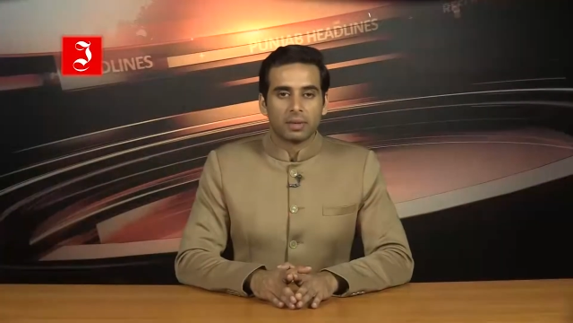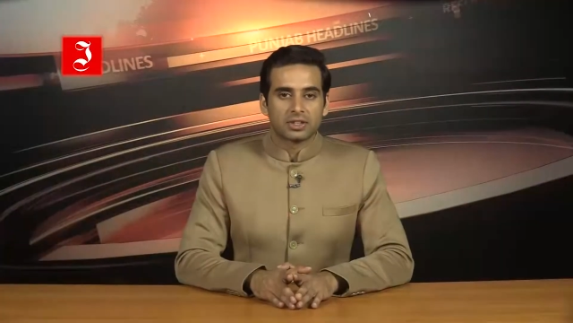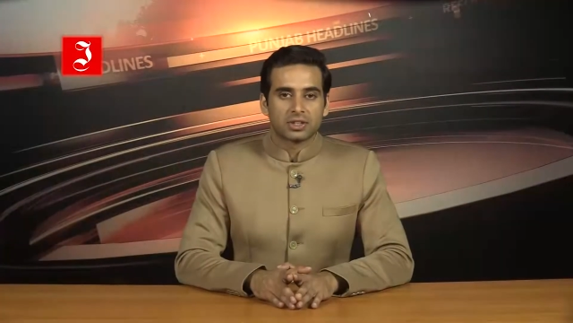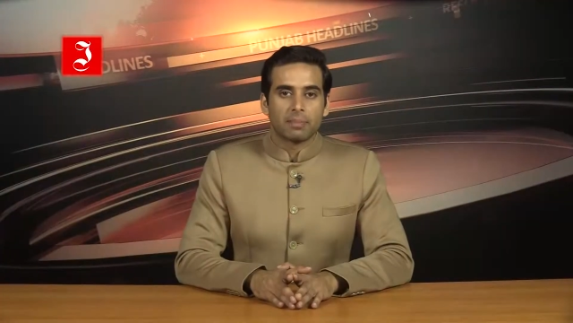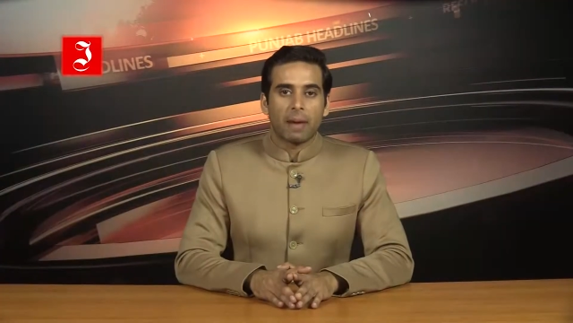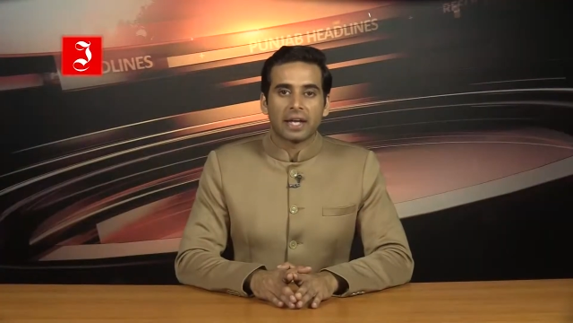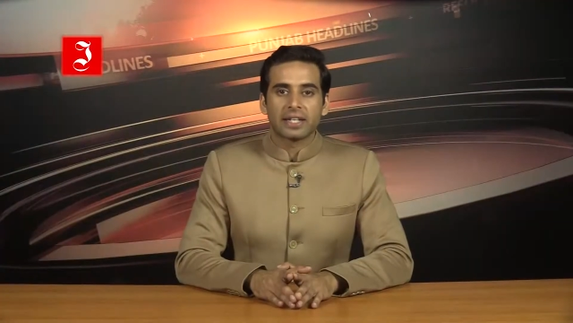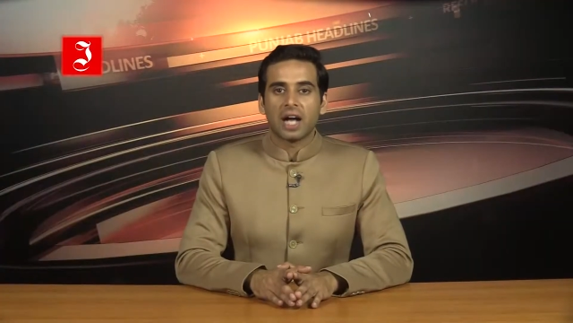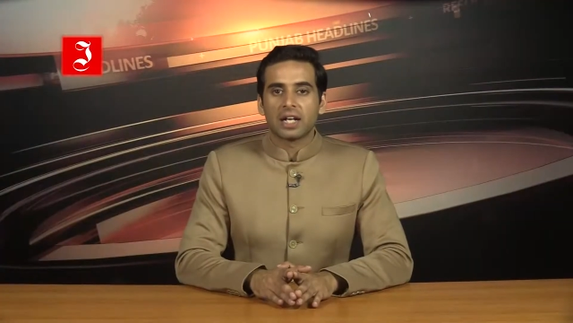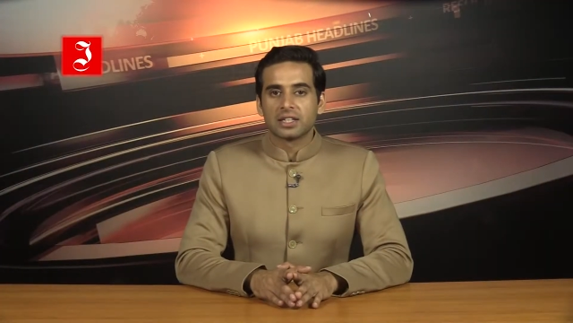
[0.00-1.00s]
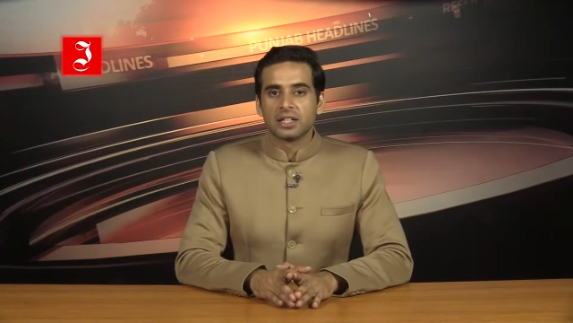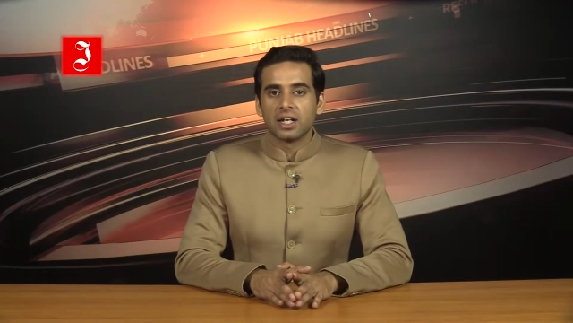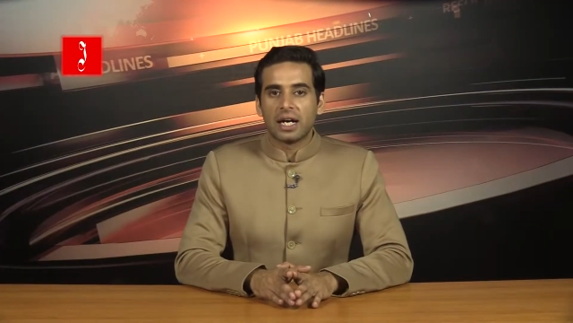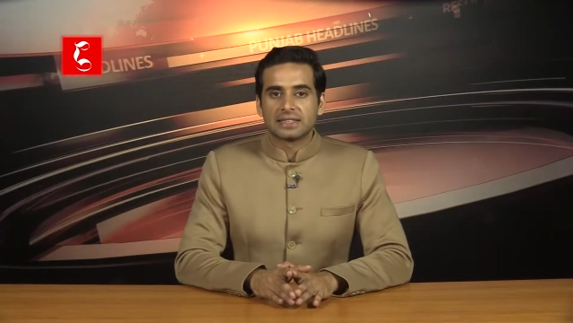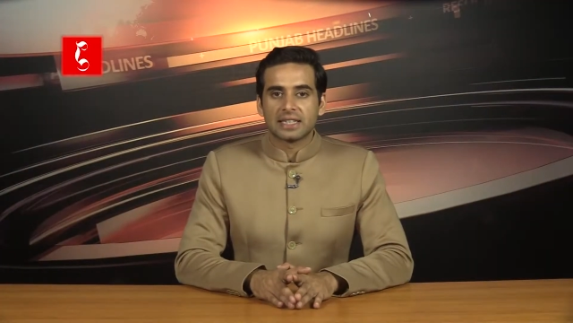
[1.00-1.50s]
Minister Barry
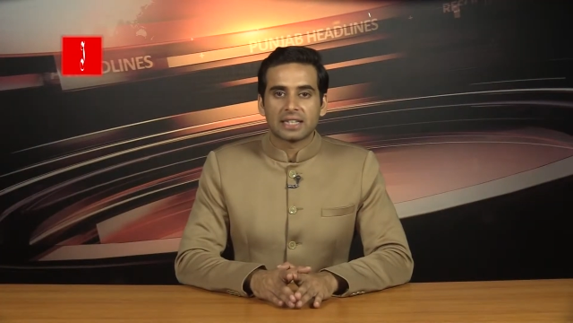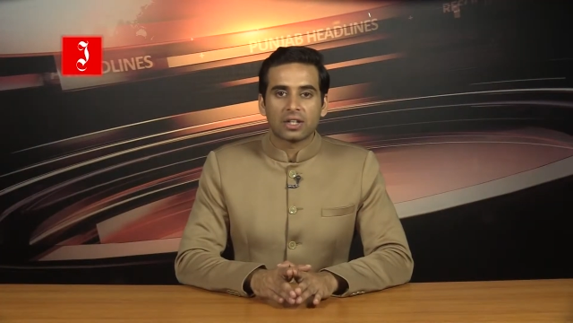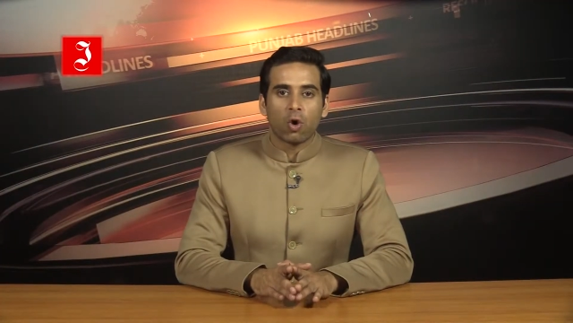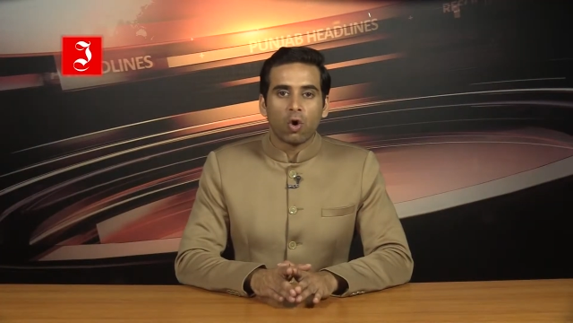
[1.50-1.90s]
Gardiner has said that